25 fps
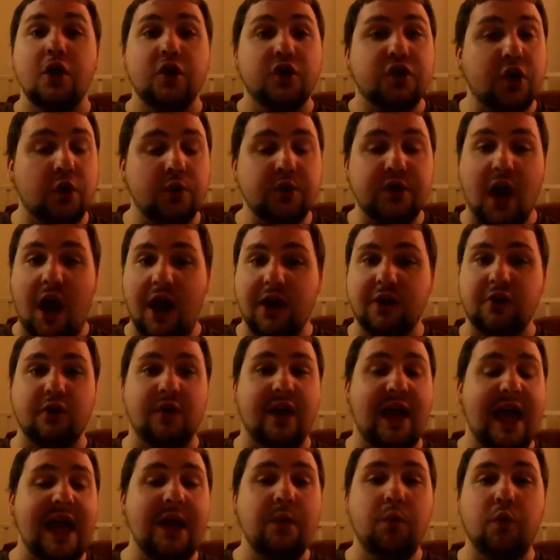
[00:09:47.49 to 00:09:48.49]
So
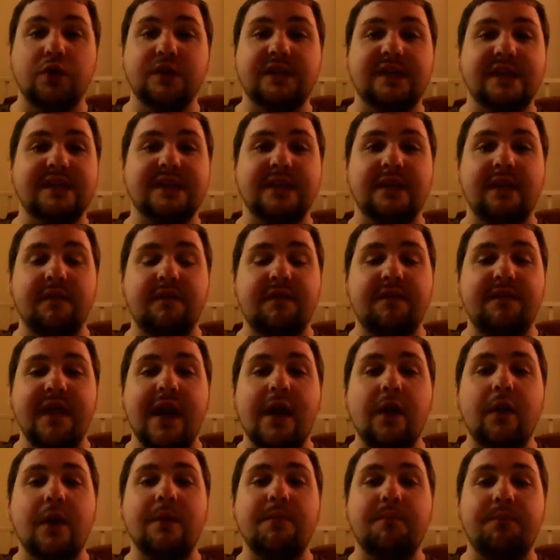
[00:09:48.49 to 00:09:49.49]
Dr. Edwards is in a
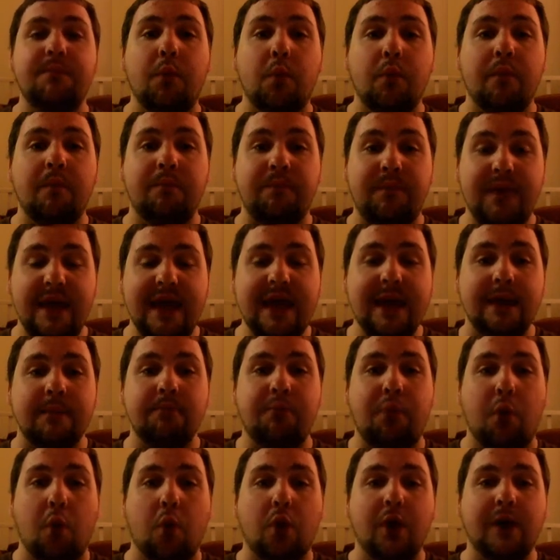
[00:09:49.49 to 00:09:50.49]
very big,
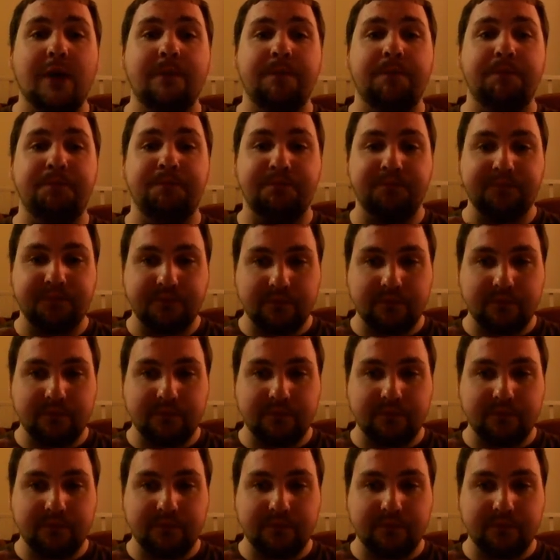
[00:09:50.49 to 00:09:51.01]
important